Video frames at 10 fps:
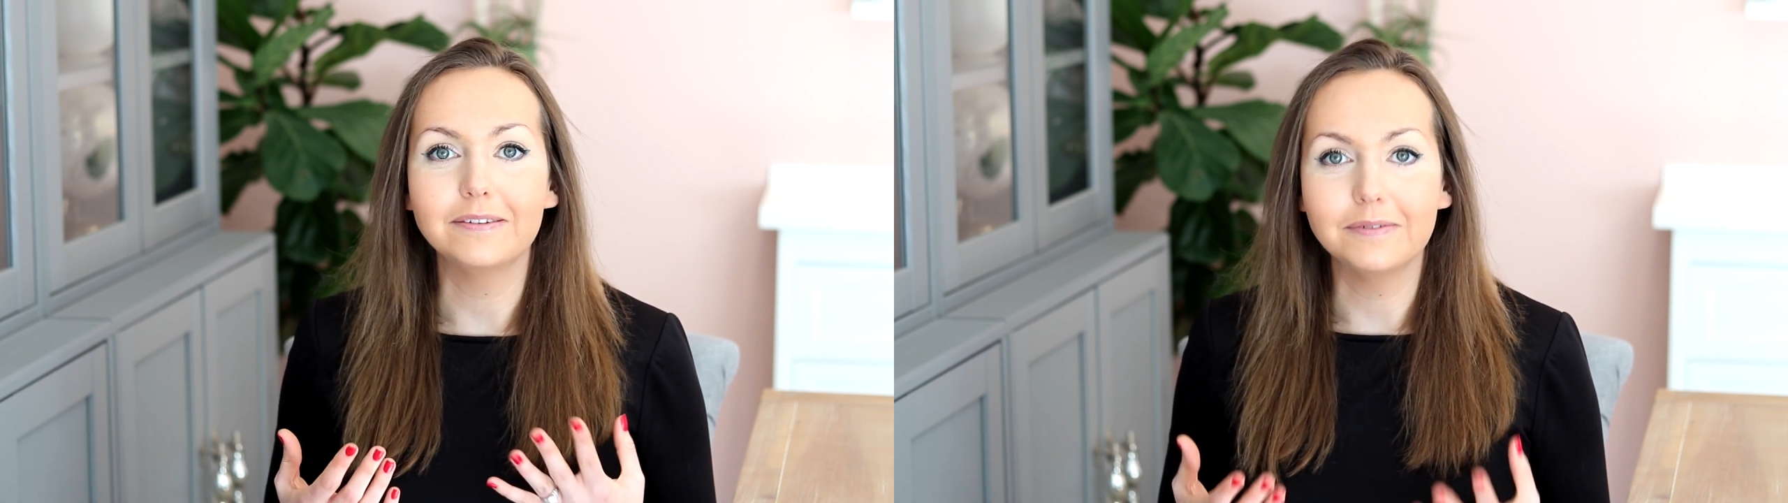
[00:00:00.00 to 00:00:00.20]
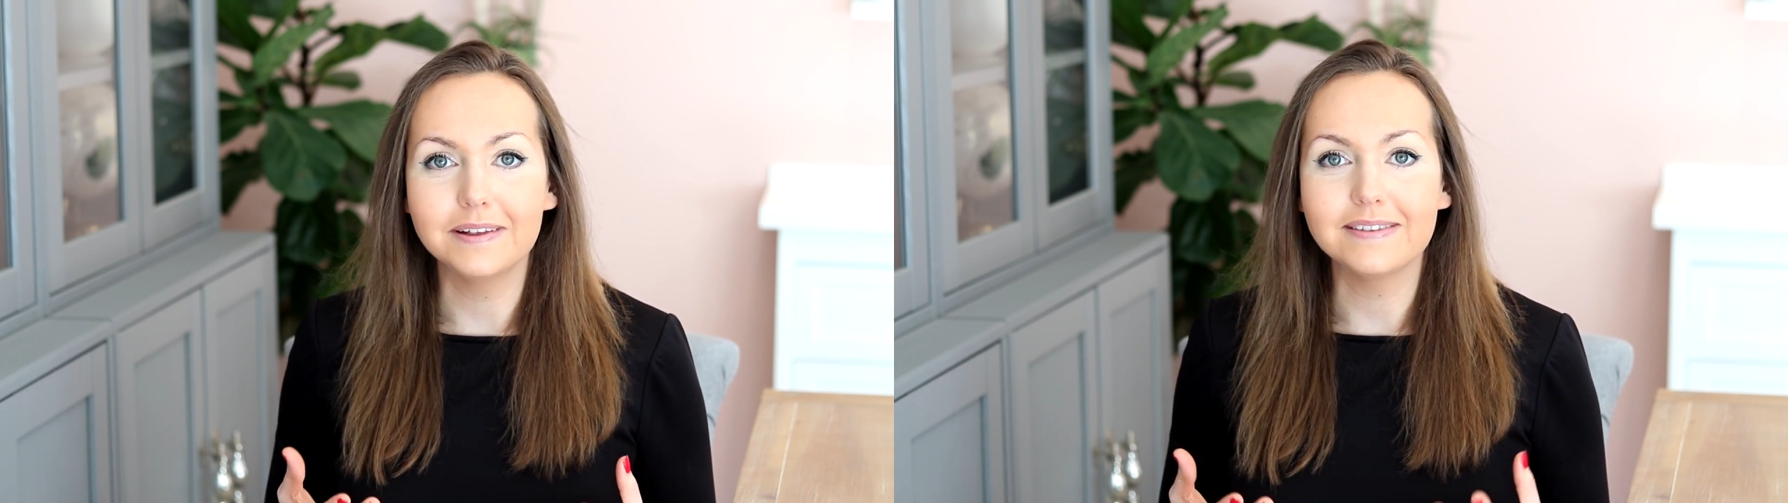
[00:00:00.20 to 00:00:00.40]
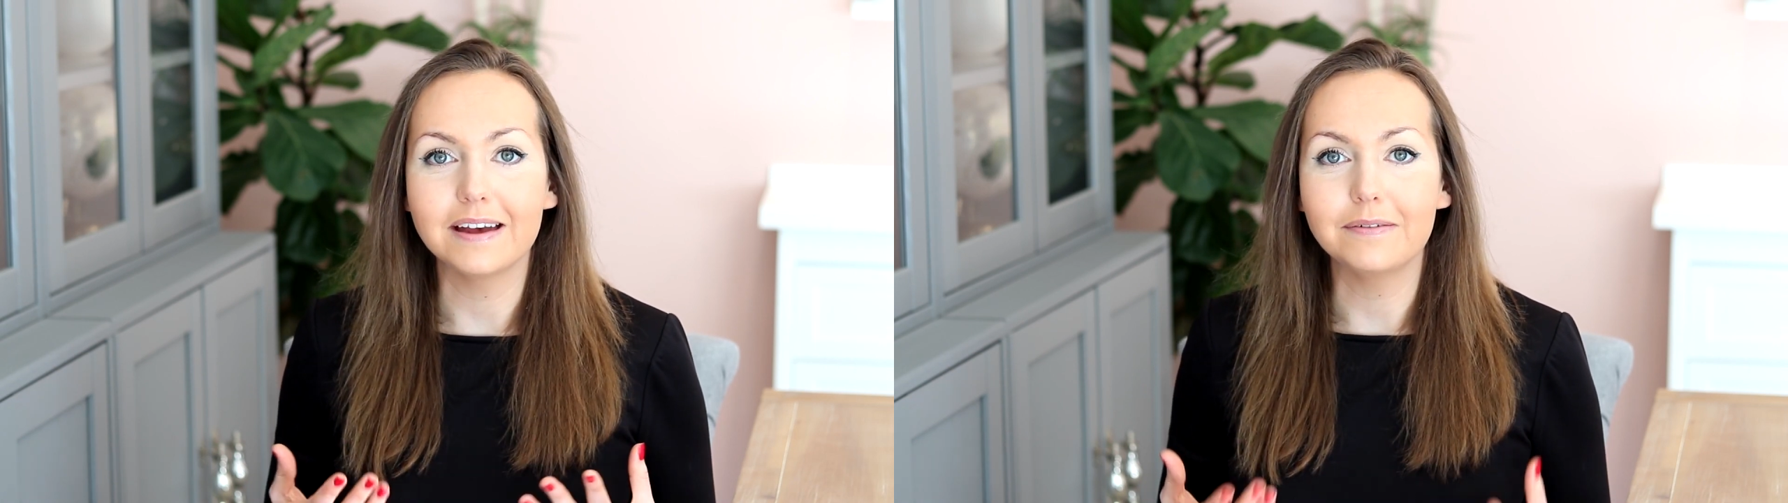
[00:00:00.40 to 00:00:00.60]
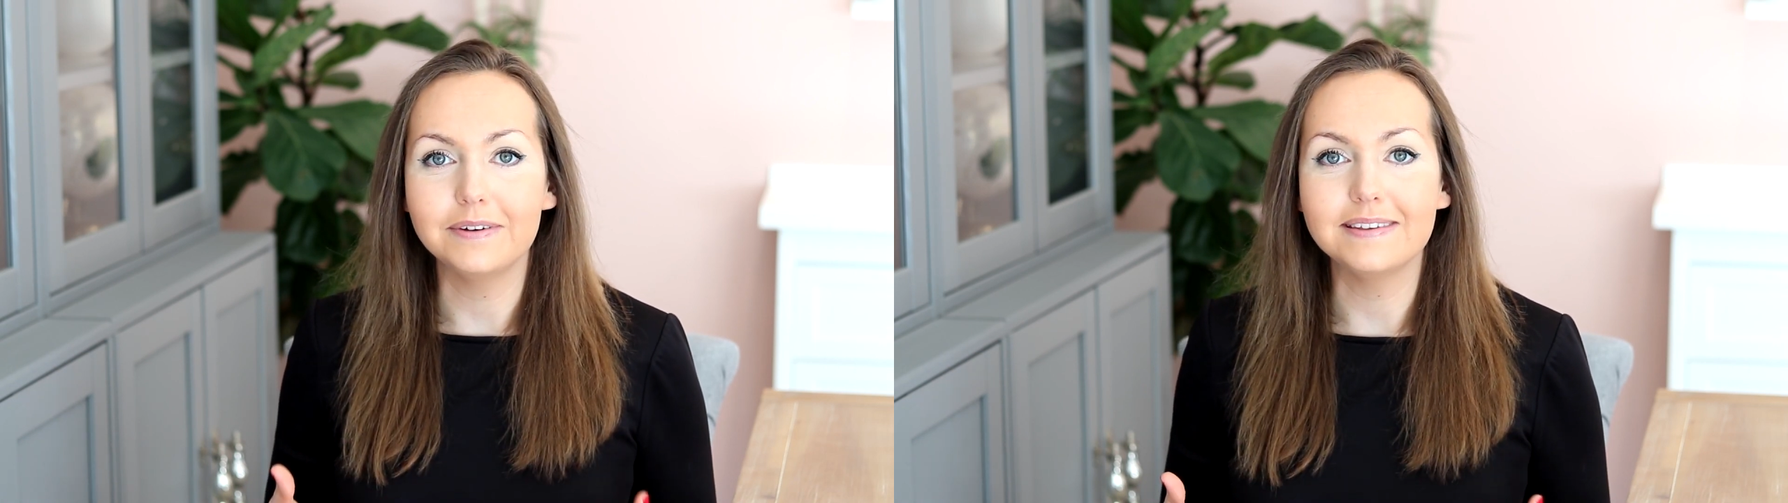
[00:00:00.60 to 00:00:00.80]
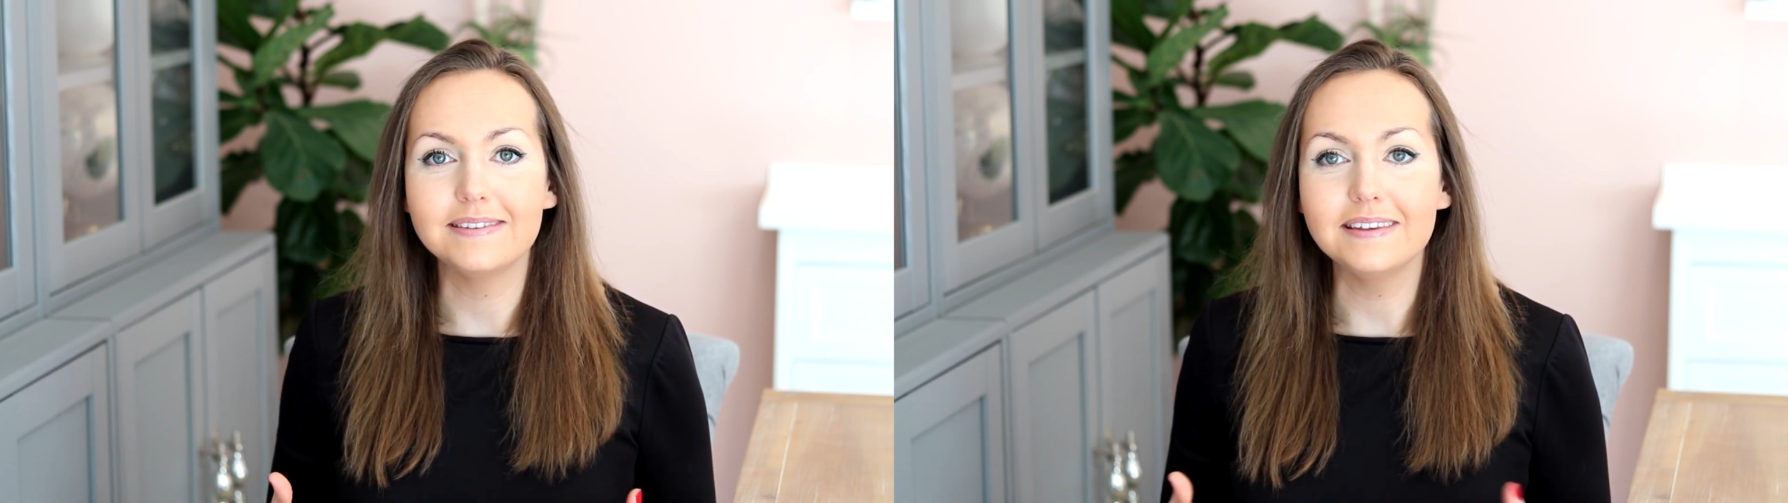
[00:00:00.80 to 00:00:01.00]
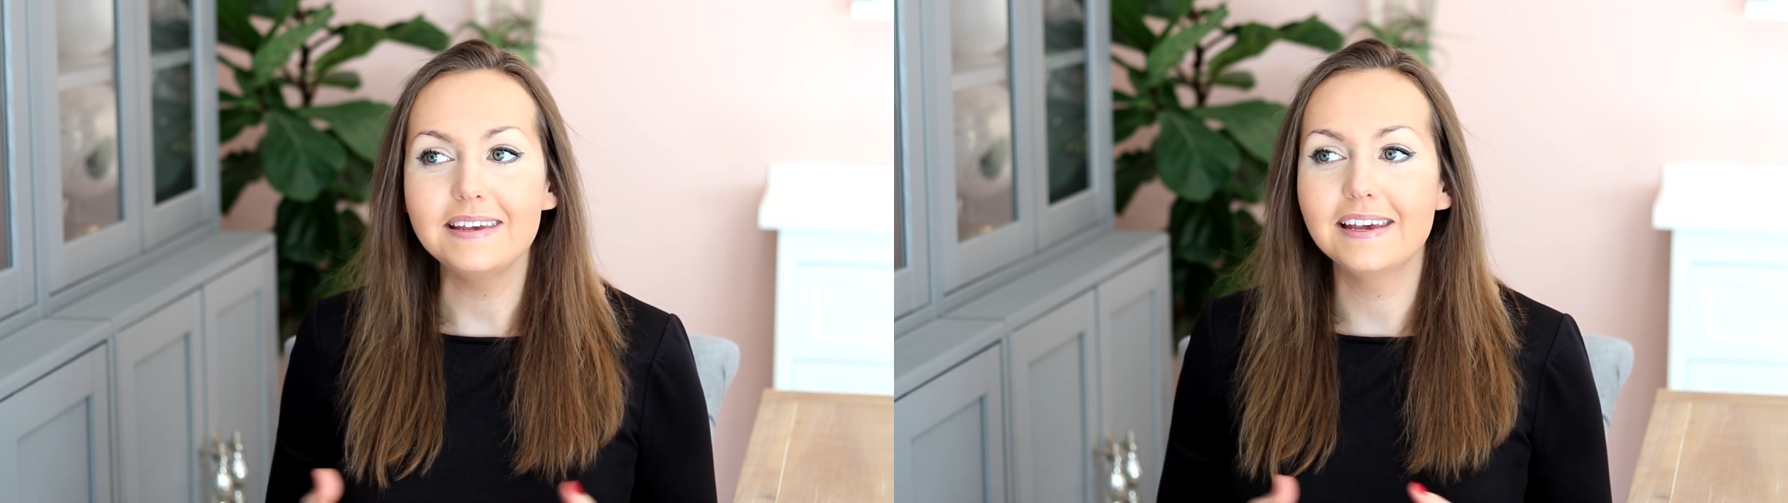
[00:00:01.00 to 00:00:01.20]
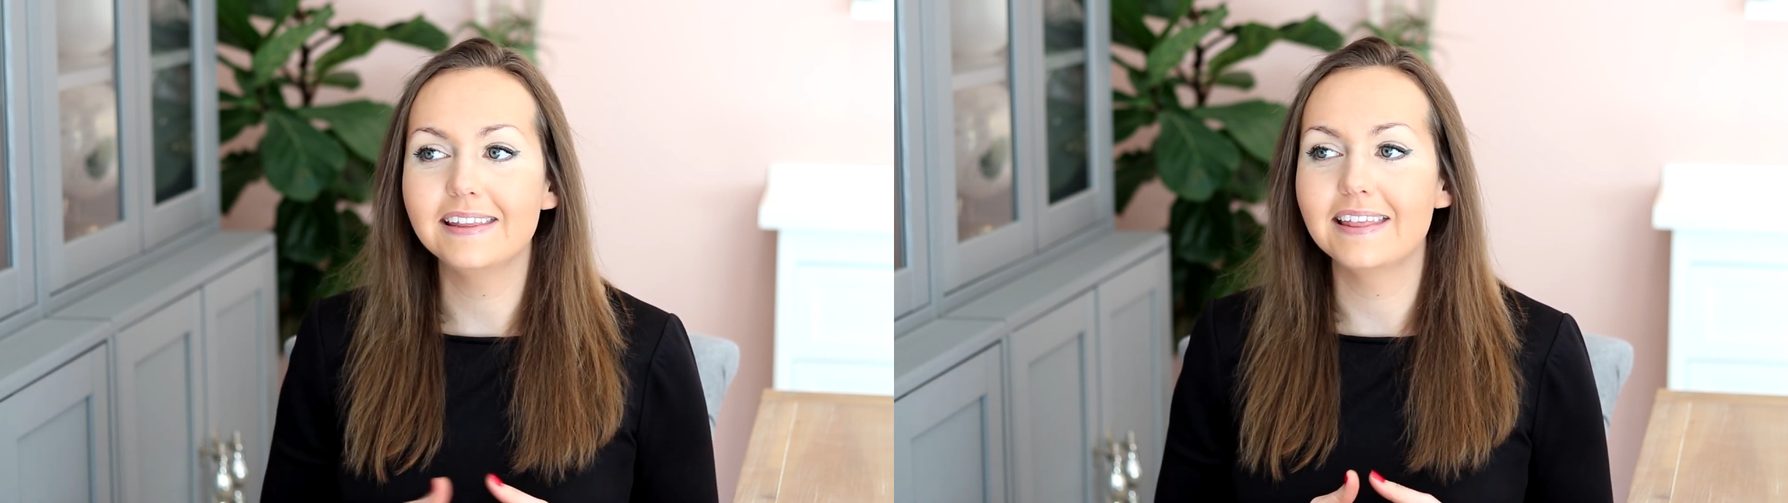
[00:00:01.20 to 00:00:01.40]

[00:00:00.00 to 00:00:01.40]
the ones that we see,